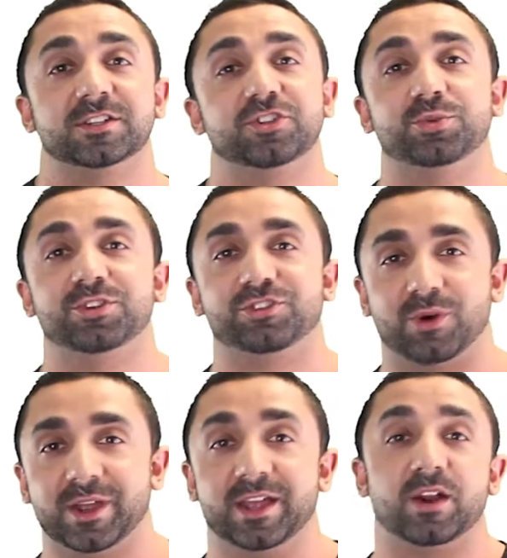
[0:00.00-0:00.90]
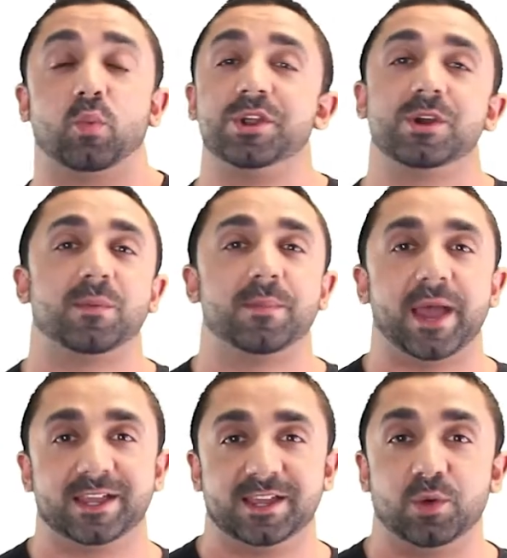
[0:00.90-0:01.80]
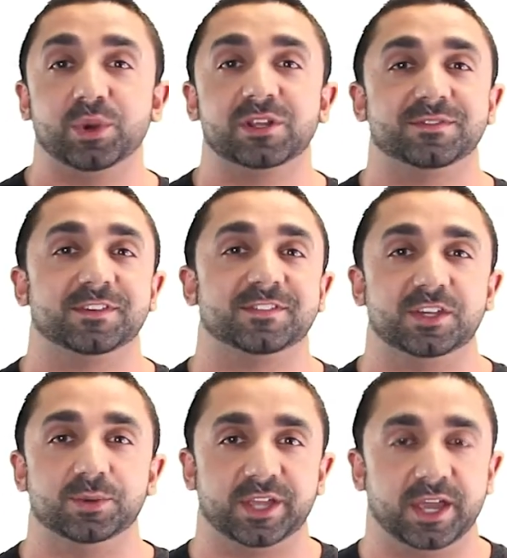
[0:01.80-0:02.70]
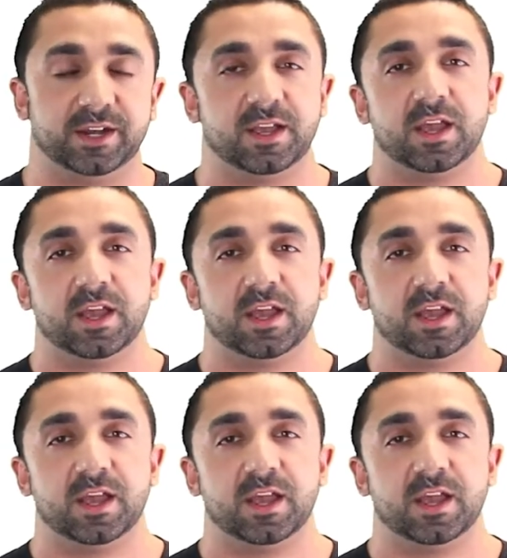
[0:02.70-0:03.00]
Did you enjoy it? When are you coming back again? We'd love to see you again.